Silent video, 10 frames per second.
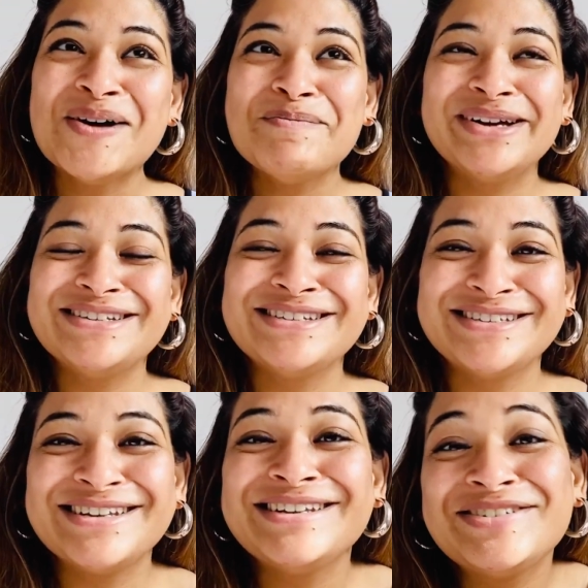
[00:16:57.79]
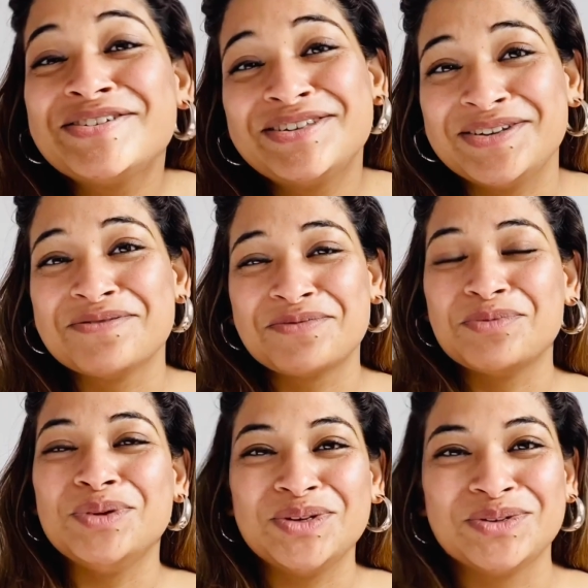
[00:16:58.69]
But it's interesting for
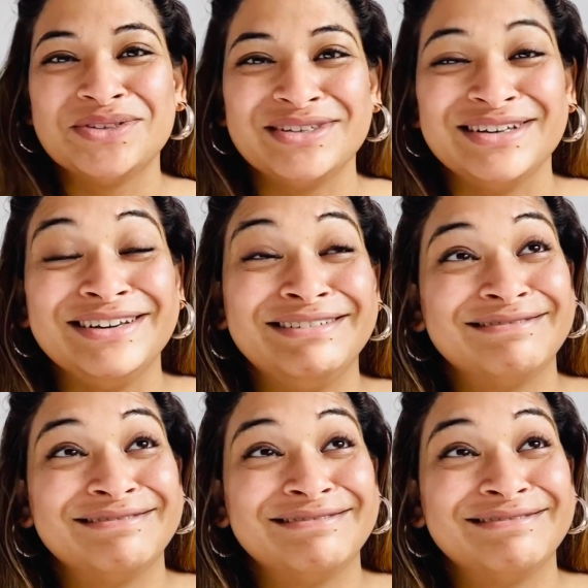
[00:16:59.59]
me to see.